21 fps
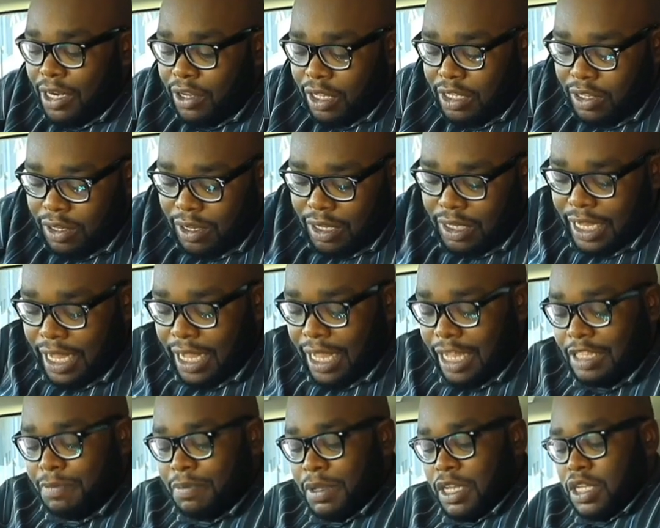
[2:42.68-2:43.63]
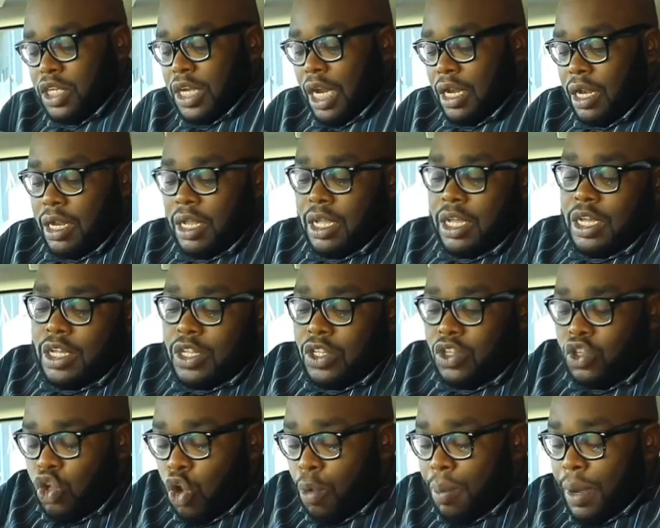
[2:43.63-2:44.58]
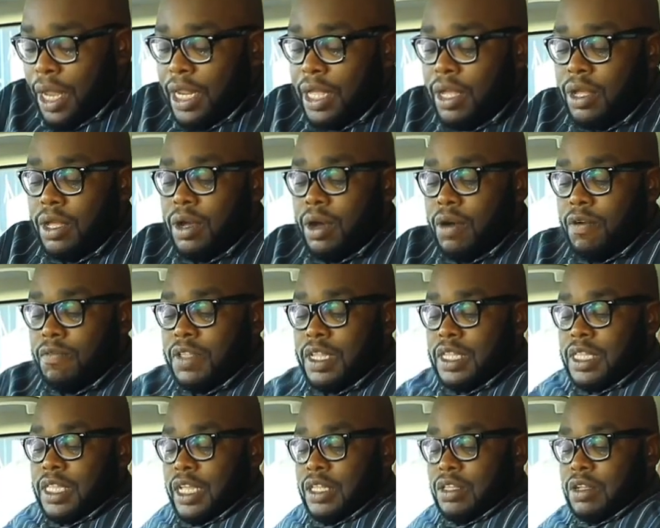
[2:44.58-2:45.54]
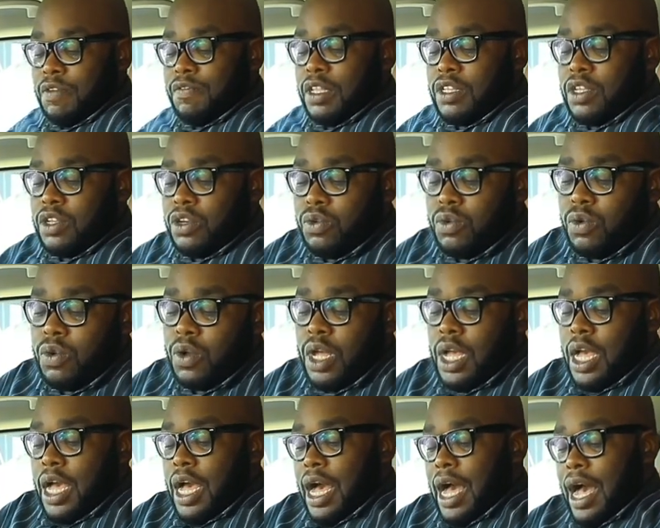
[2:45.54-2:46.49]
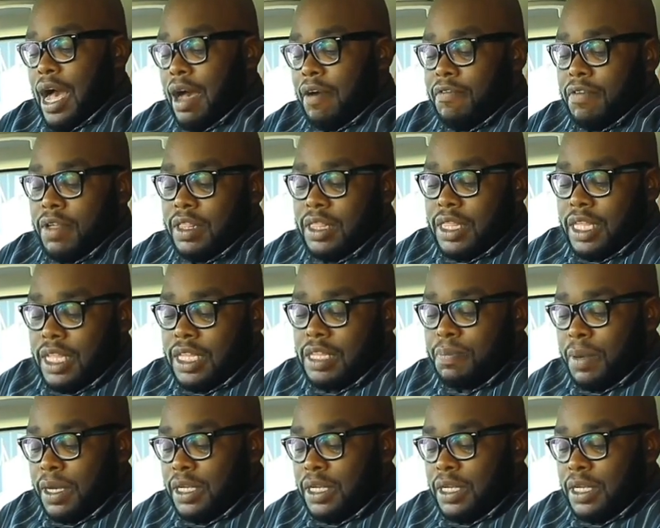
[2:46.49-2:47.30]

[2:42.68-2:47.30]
buttons looks like a space shuttle so many of these things obviously do have this